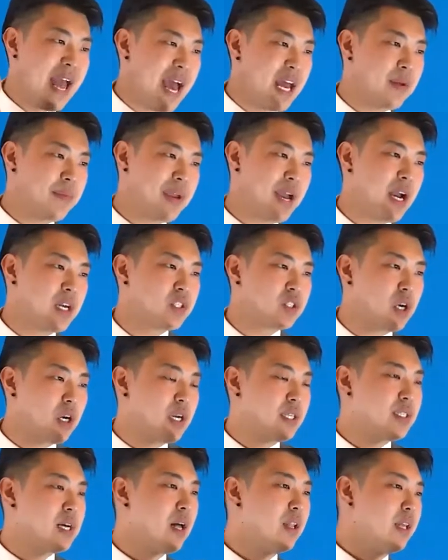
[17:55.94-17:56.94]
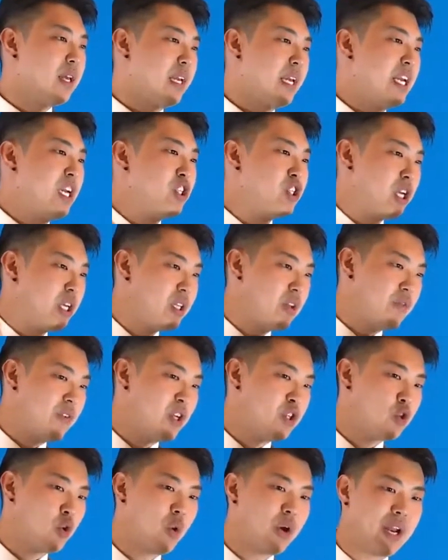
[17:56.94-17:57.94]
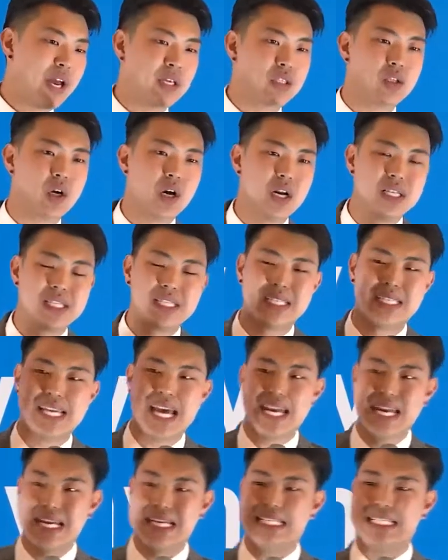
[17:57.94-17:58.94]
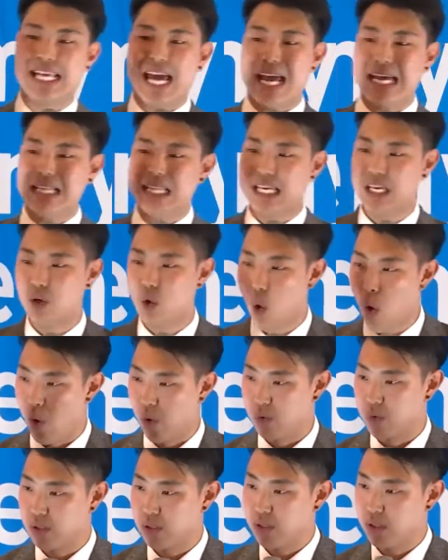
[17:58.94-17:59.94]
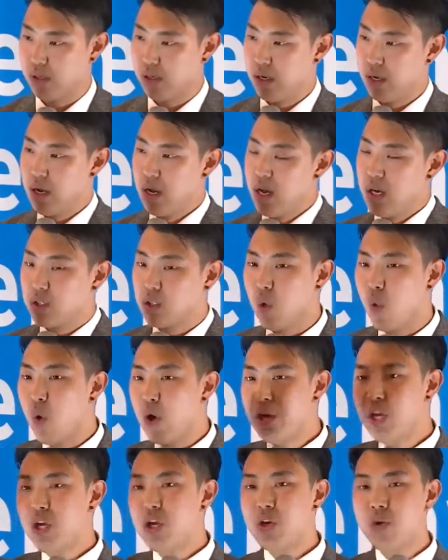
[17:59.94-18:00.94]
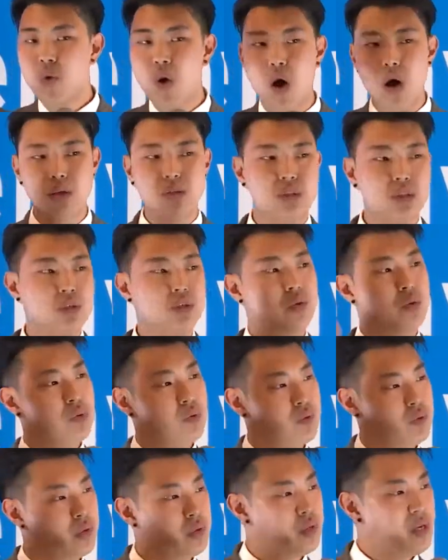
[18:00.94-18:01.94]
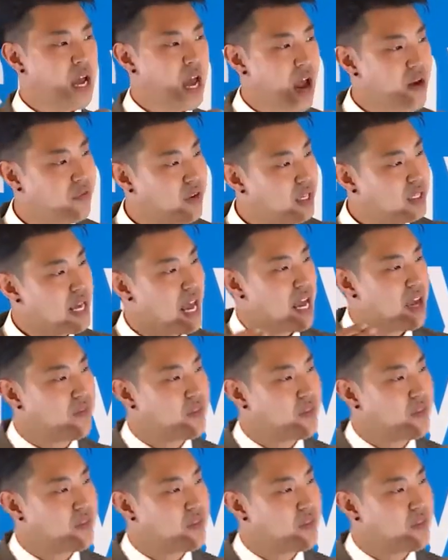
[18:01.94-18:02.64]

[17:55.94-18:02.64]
Atomy, I started telling each individual, and I started setting daily goals. So what do you all do every day?